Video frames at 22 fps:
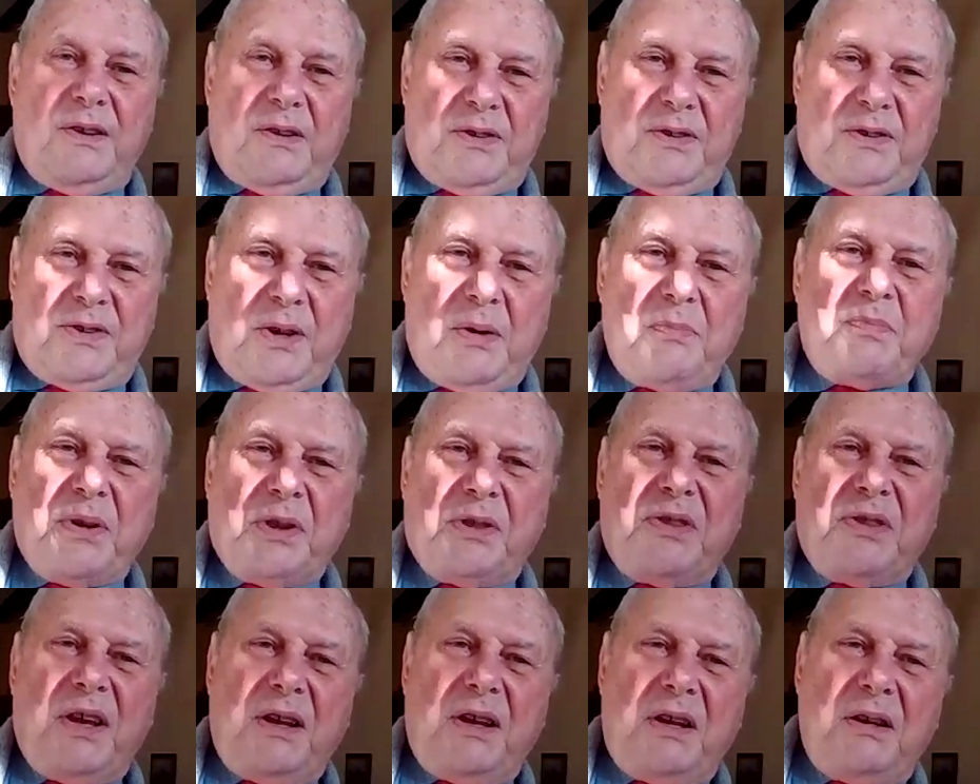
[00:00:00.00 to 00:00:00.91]

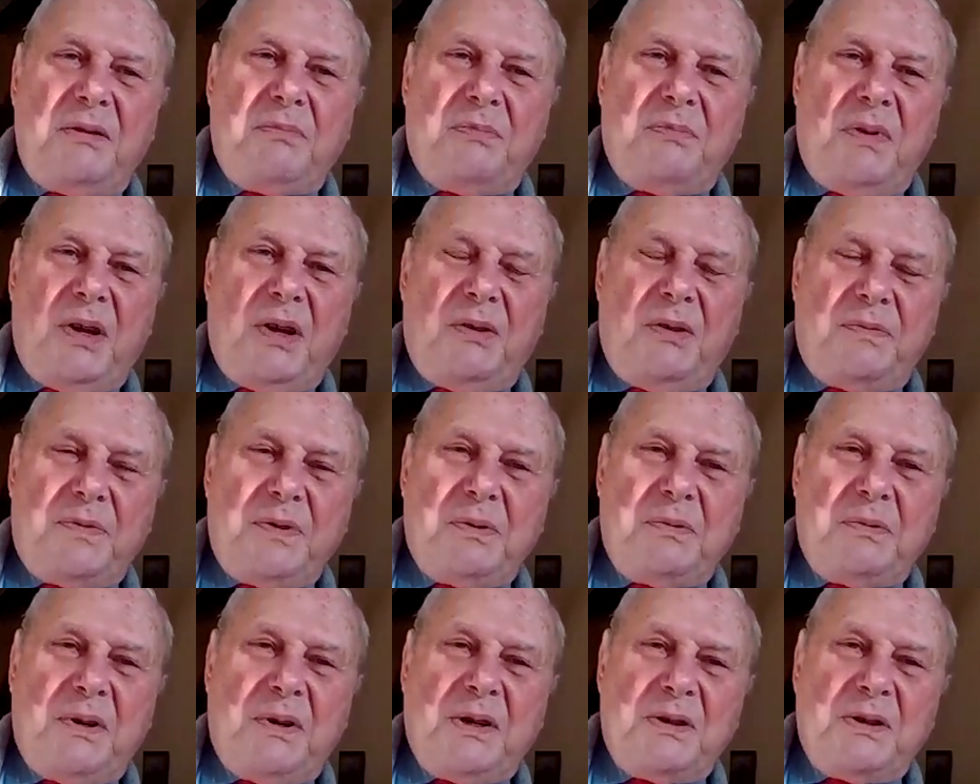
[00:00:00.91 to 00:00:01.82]
sympathy, if you
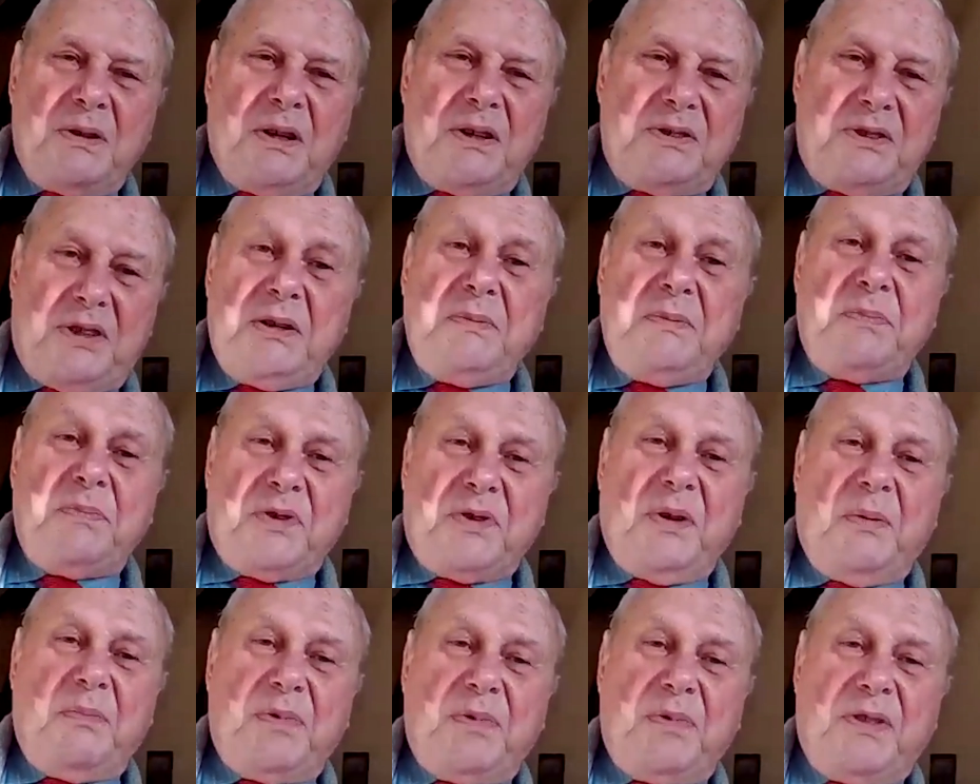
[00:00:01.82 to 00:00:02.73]
will, a deep
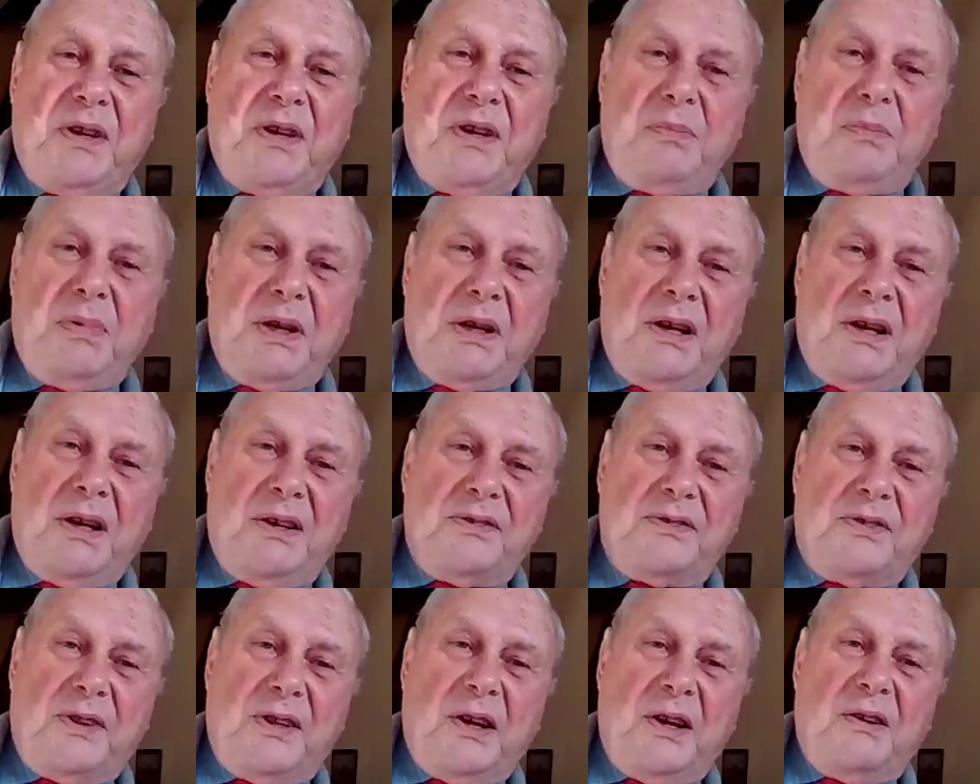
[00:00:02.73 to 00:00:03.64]
sympathy,
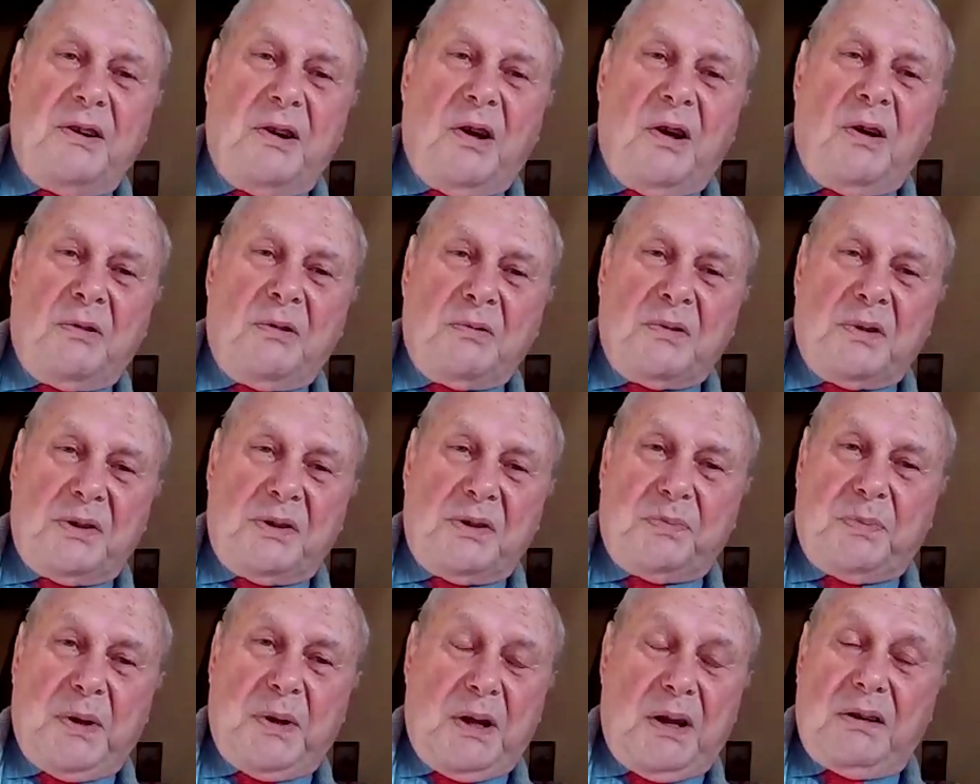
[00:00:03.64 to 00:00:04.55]
because there had always
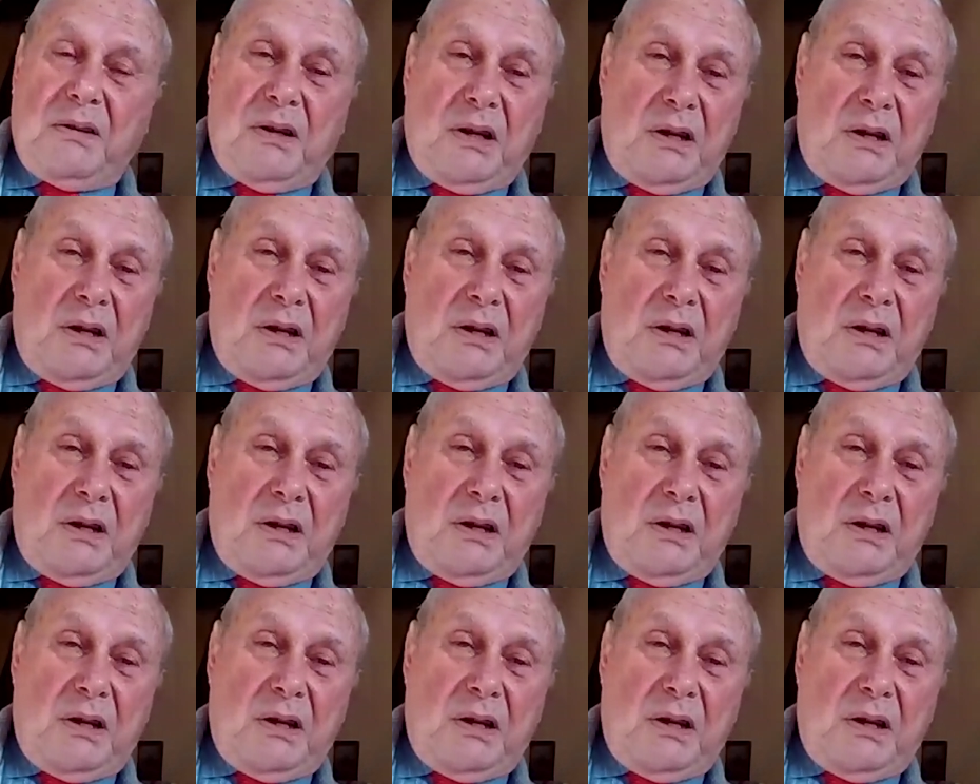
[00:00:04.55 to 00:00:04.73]
been,